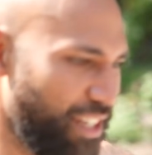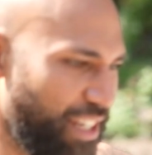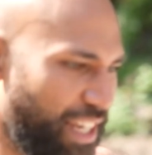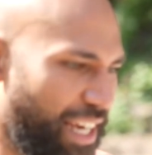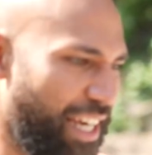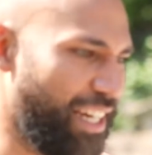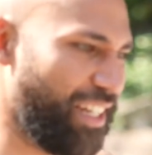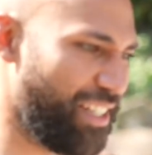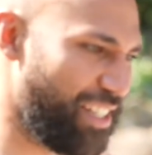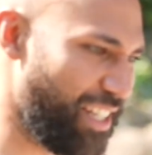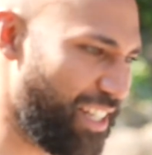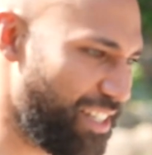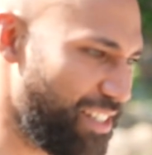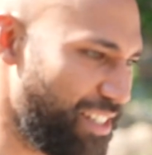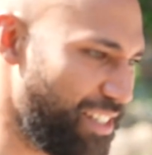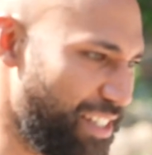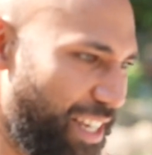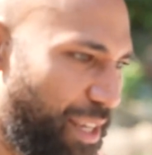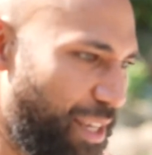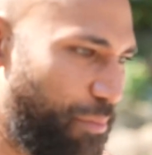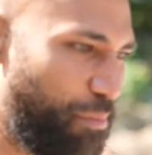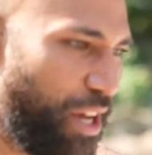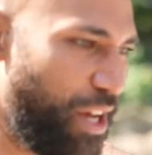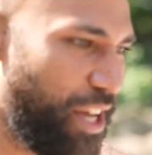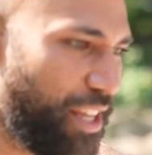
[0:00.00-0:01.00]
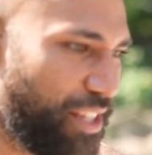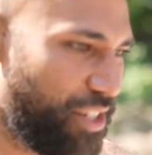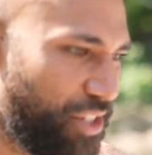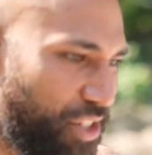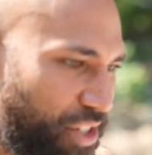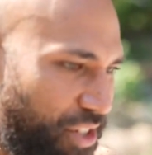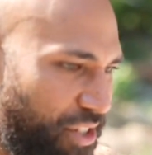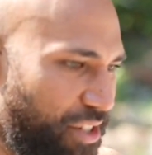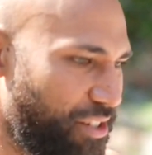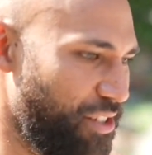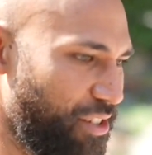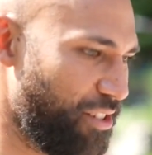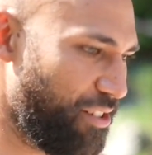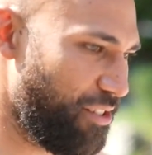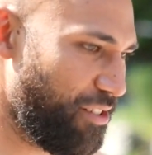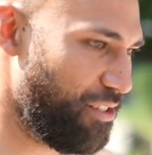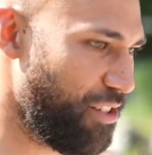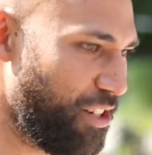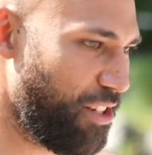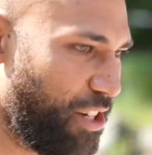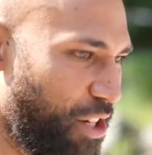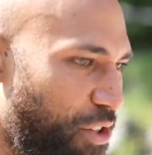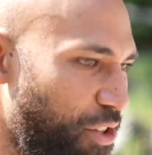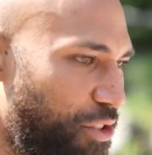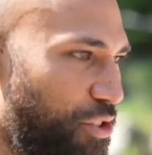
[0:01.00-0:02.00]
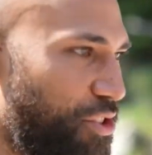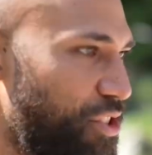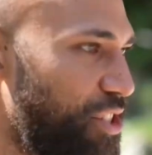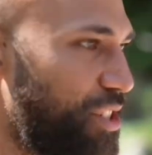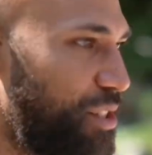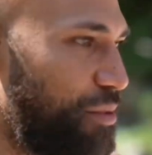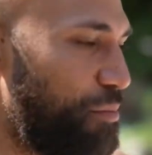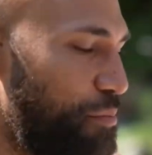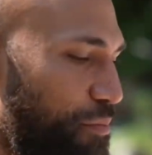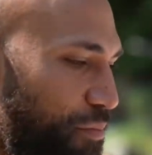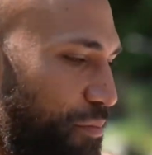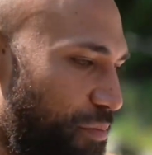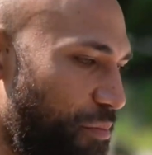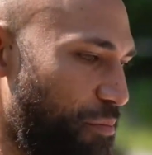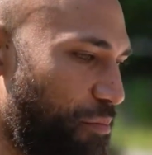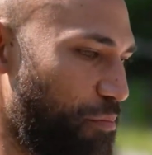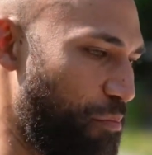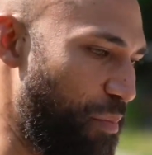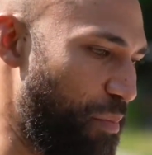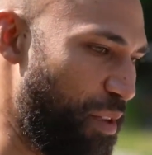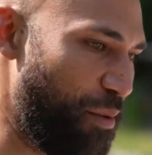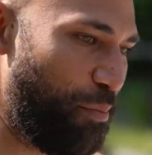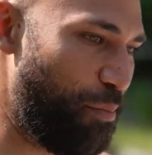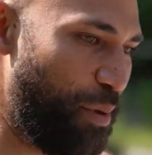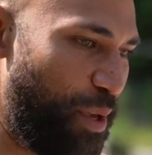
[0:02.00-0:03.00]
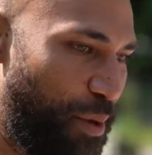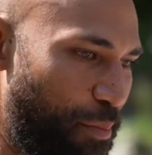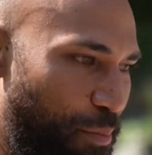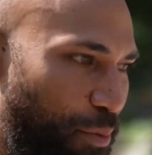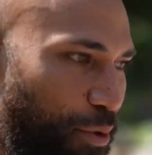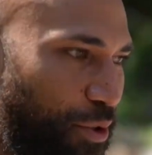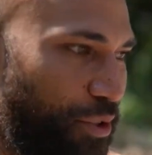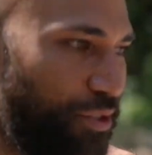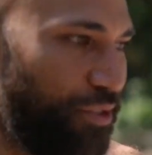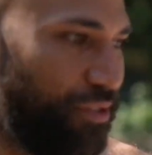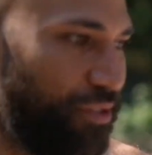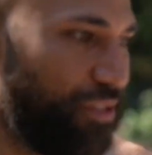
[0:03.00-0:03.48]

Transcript: And it doesn't take much. You know, you just meet people.